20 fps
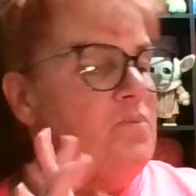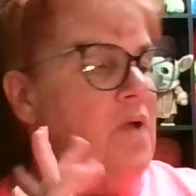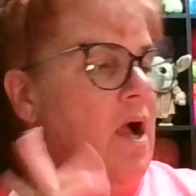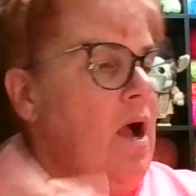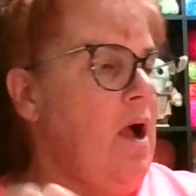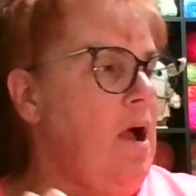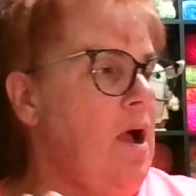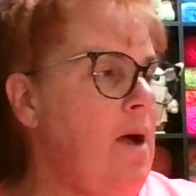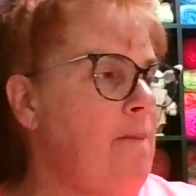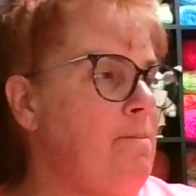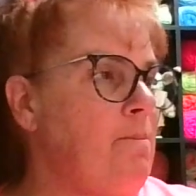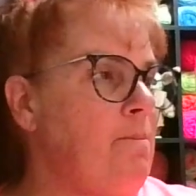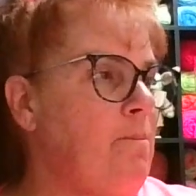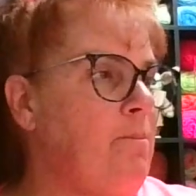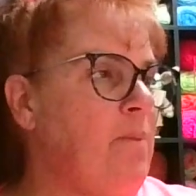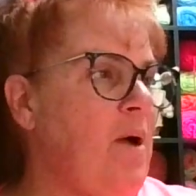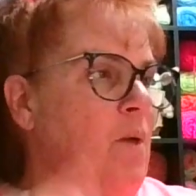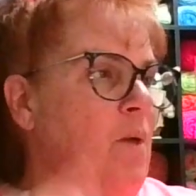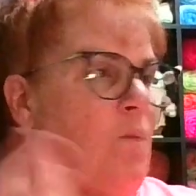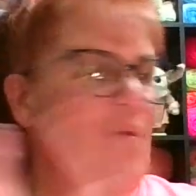
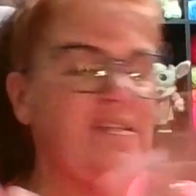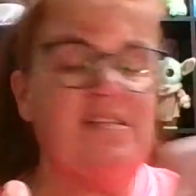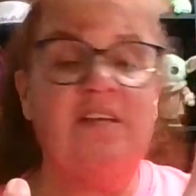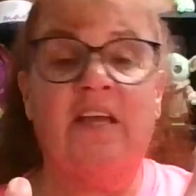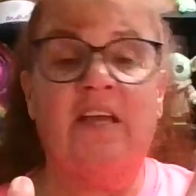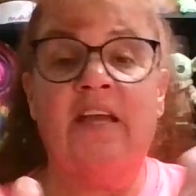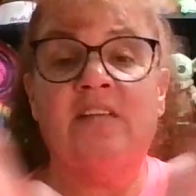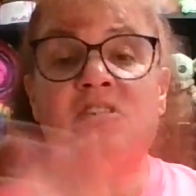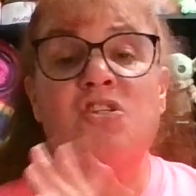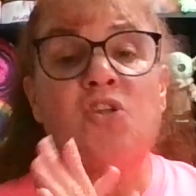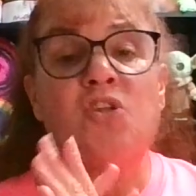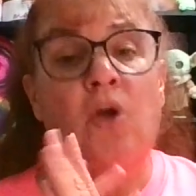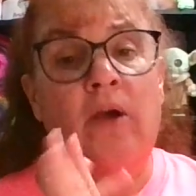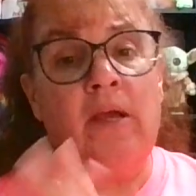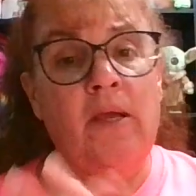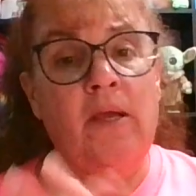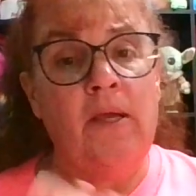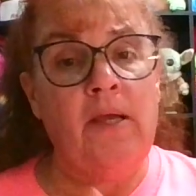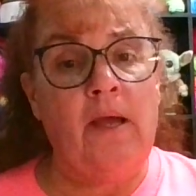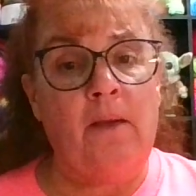But once again, sorry